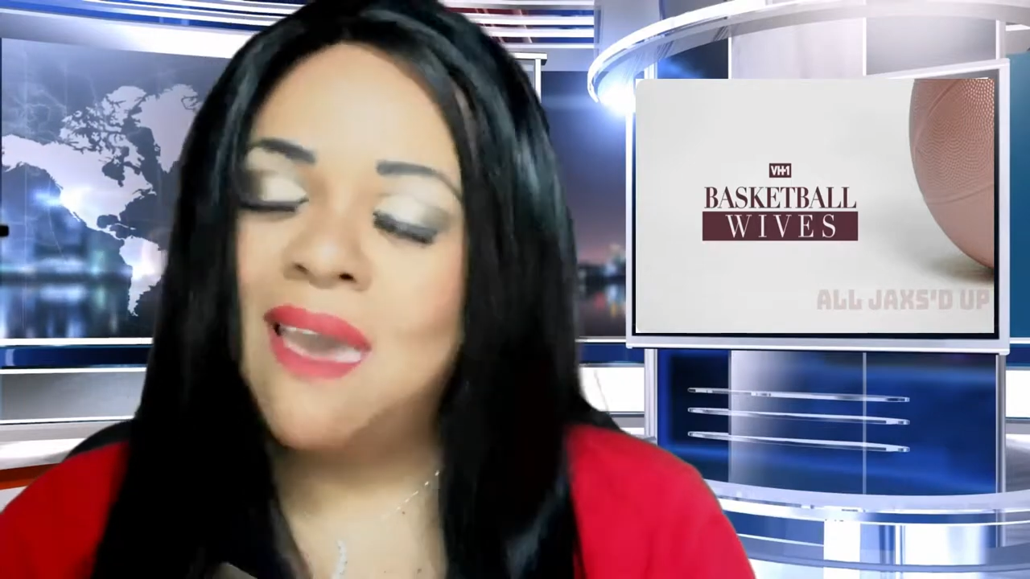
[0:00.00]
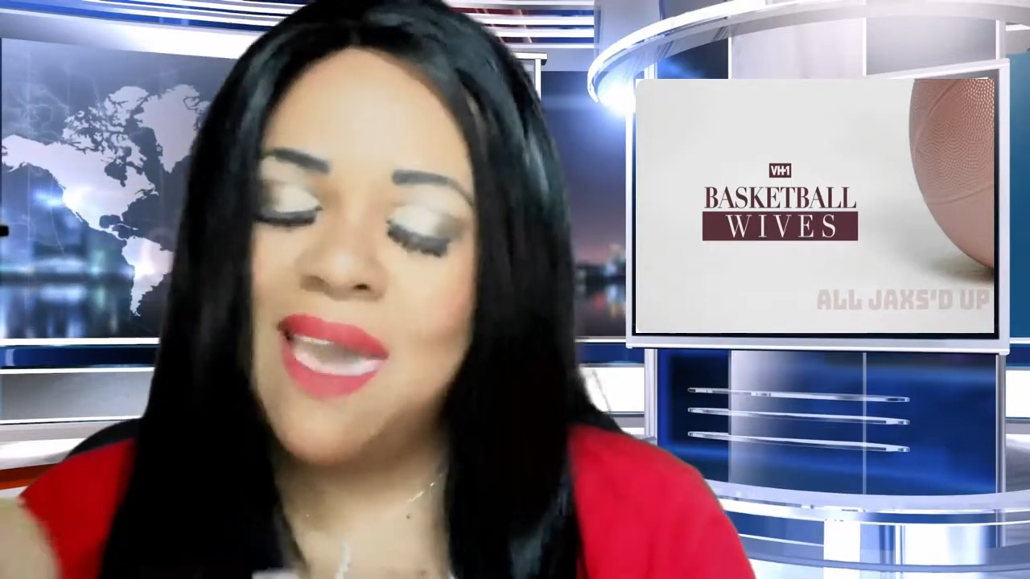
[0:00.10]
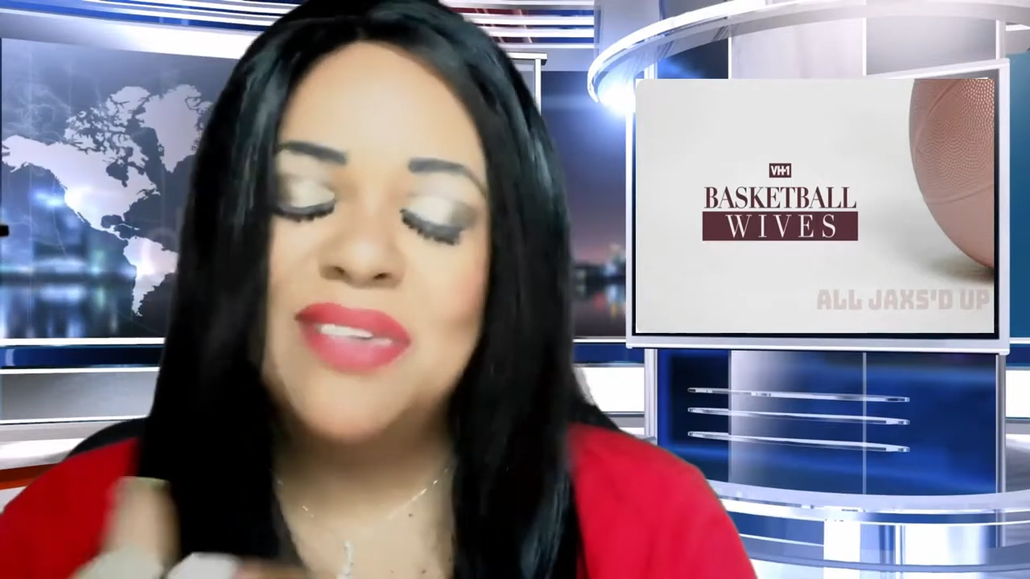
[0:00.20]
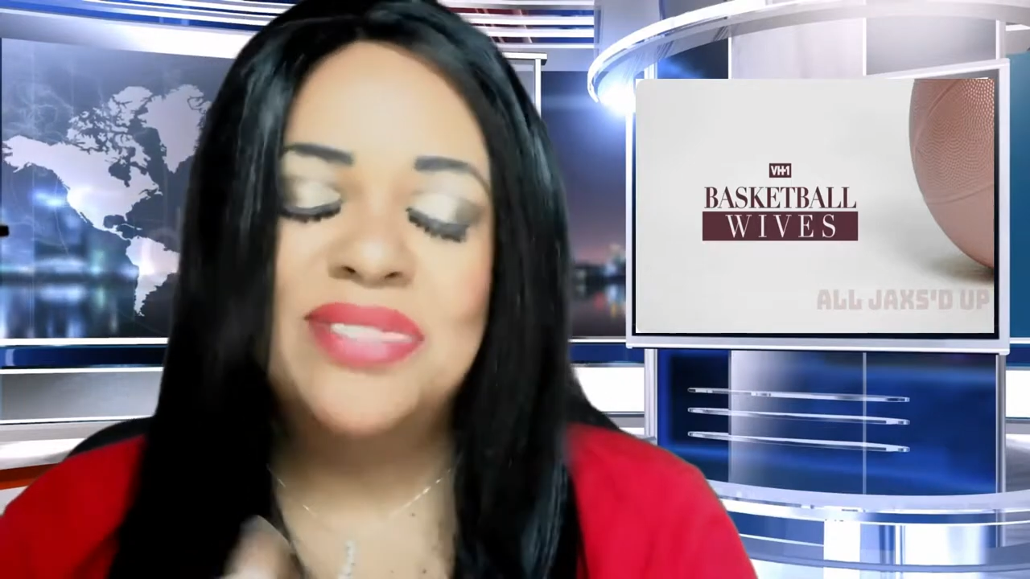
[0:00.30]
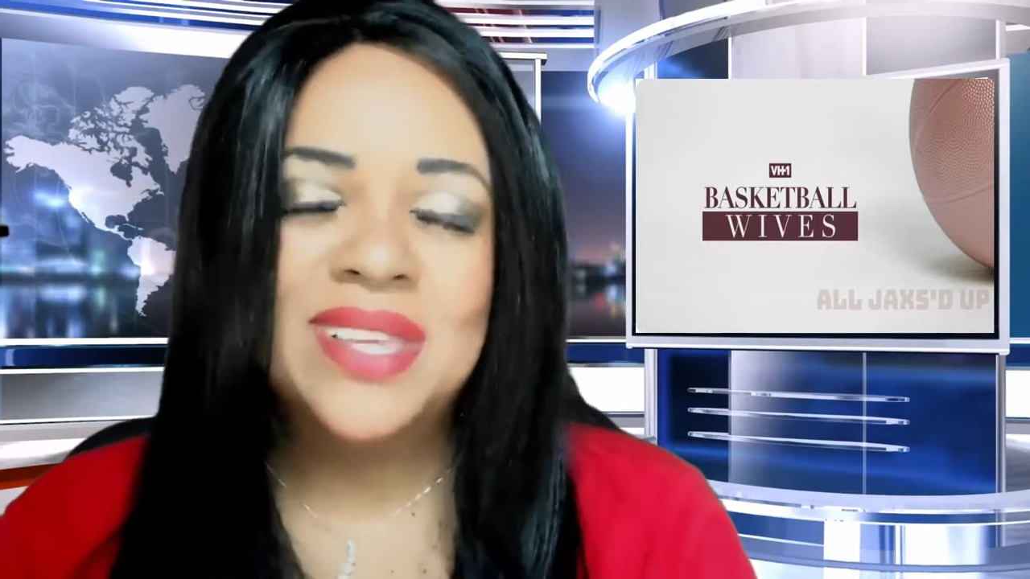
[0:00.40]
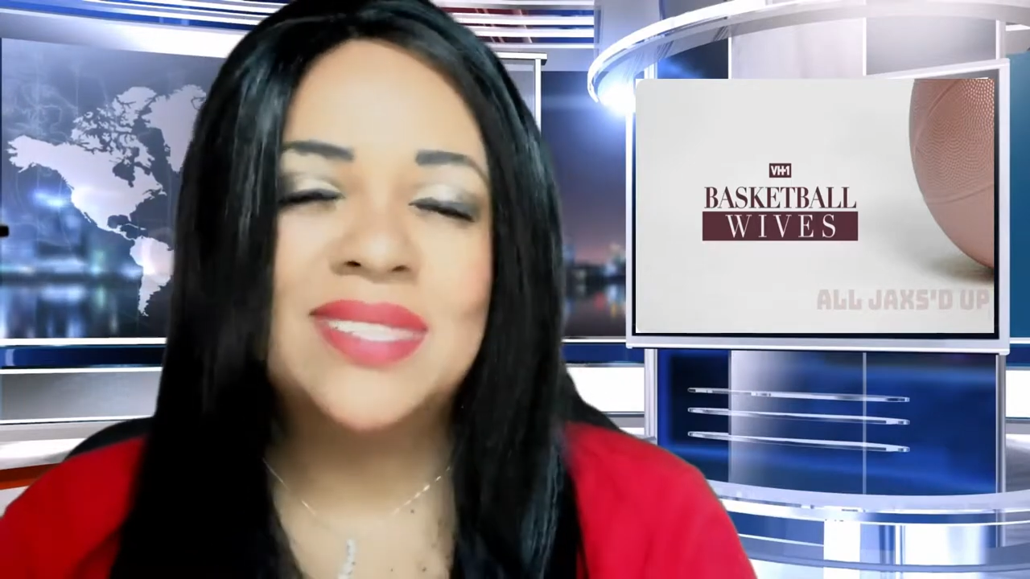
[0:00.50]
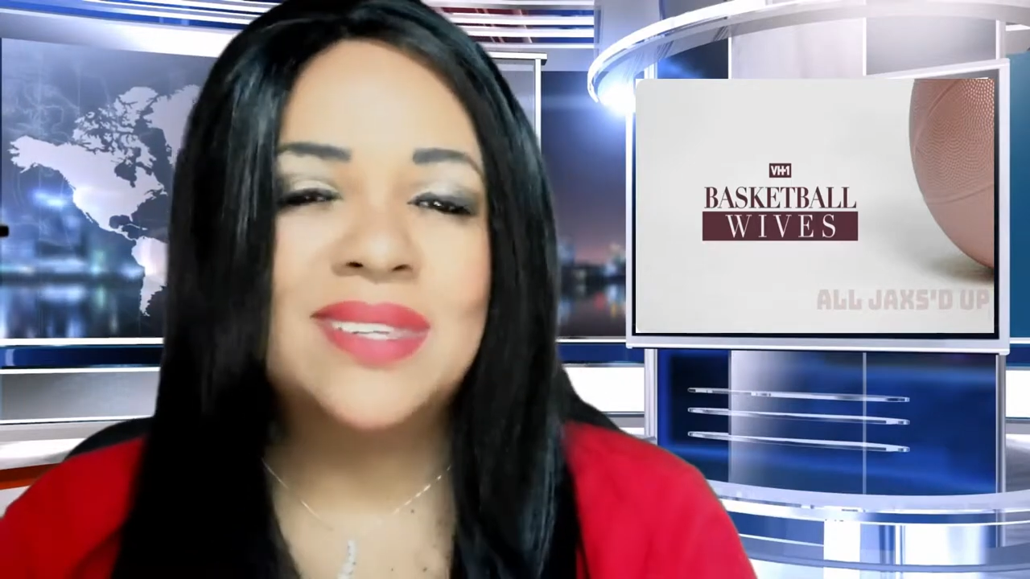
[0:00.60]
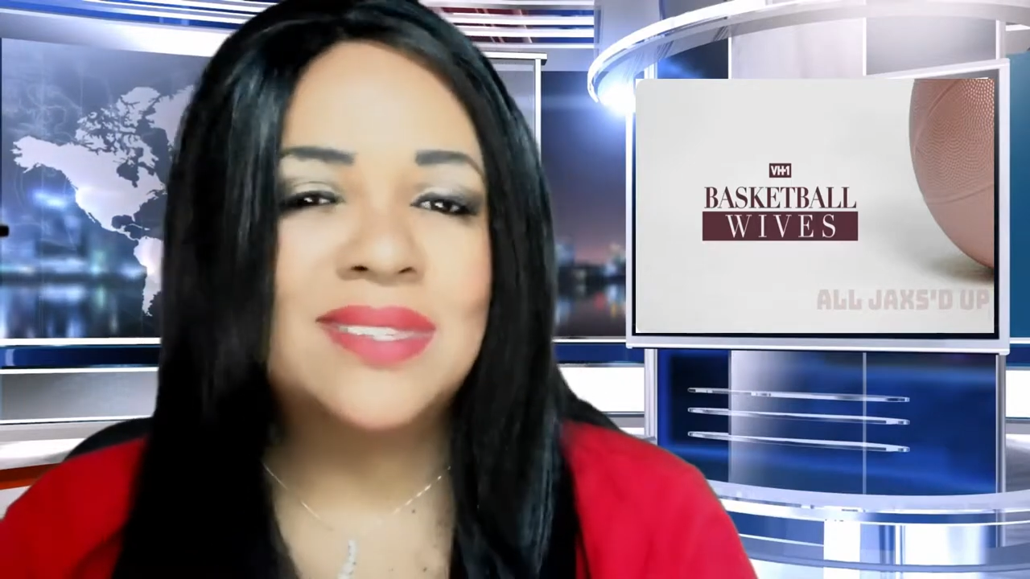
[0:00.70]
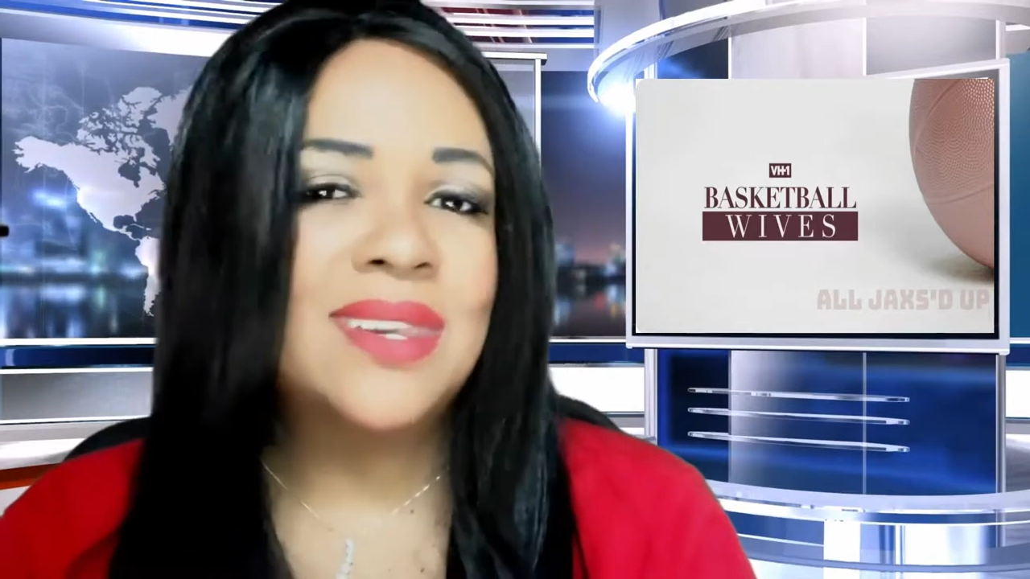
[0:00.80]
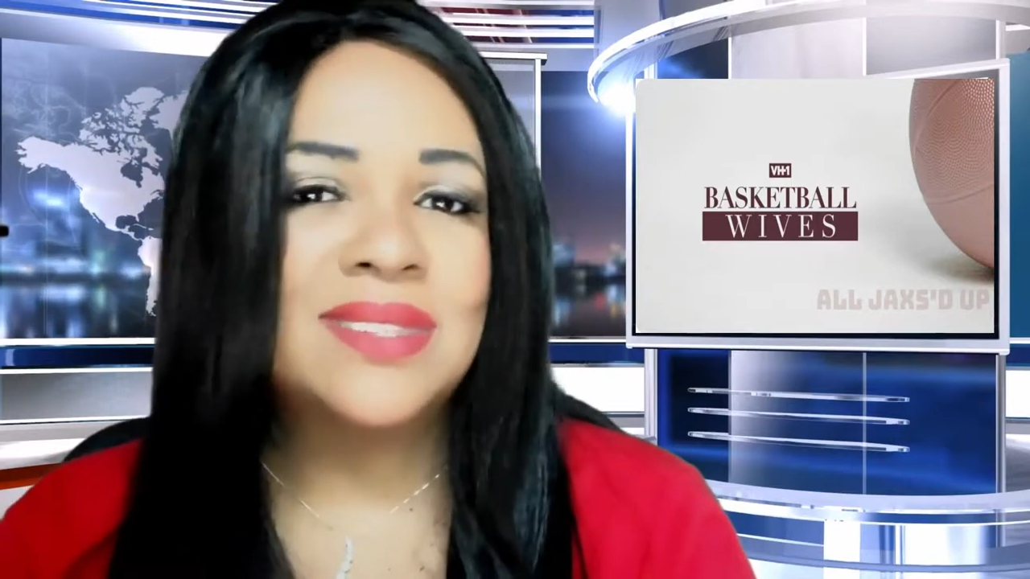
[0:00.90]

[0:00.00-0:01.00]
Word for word: and this season